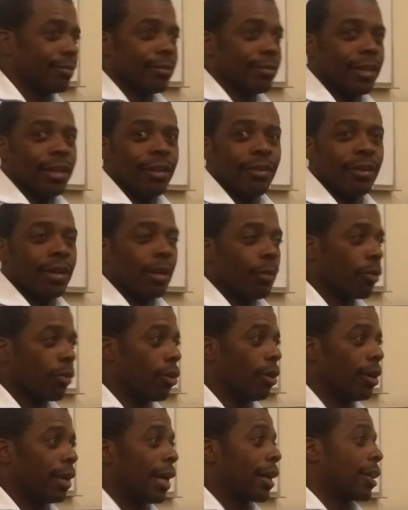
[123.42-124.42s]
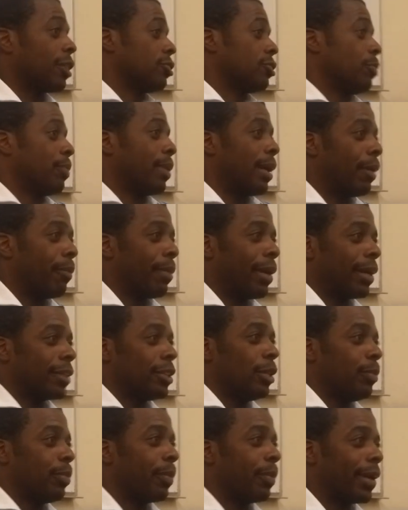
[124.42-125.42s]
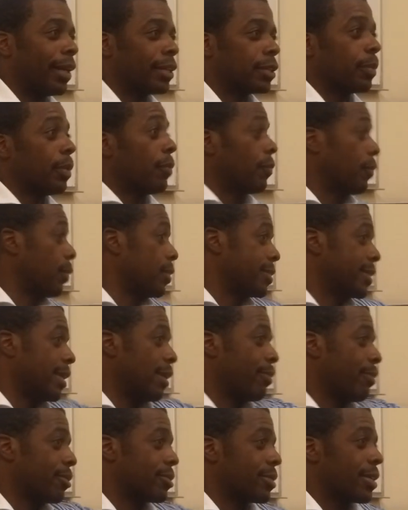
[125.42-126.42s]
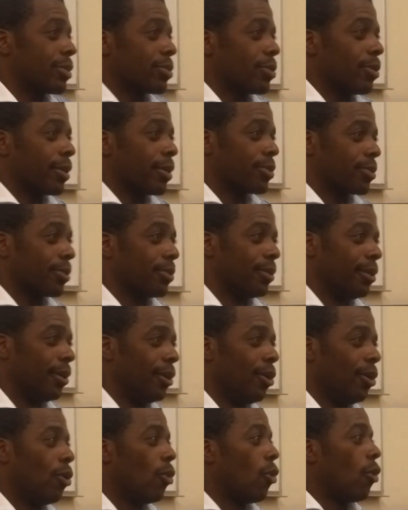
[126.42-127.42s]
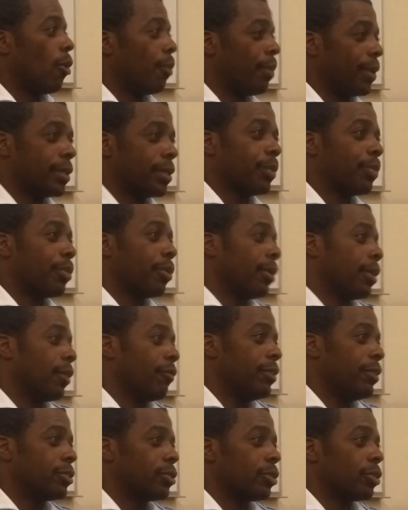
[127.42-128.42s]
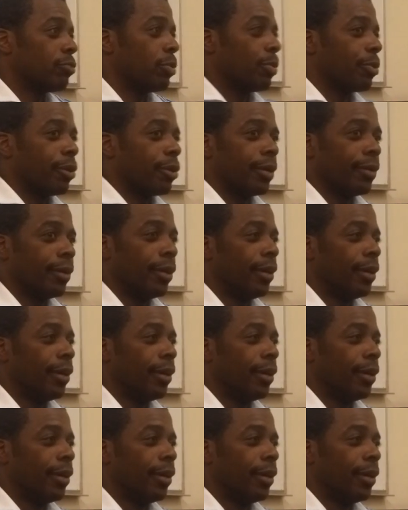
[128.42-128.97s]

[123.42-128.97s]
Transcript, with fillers: You know, and I'm going after it. You buy it back cheaper, possibly, from the same person I sold it to. All based upon the research report.